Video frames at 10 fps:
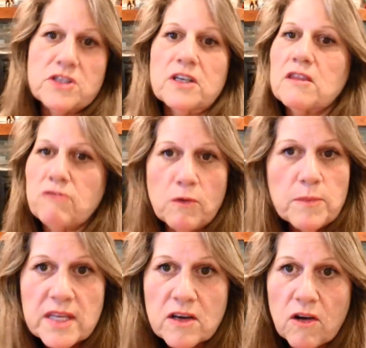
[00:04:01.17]
You're going to throw
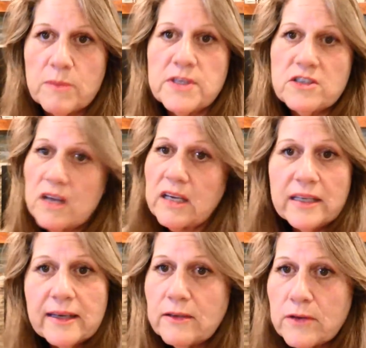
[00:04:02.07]
them in the garbage. You're not
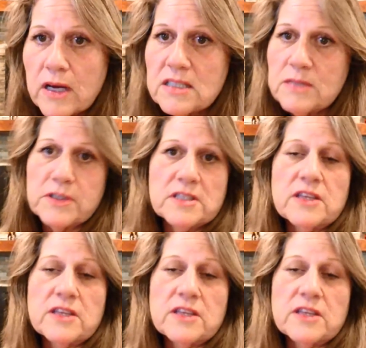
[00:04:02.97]
going to get new customers.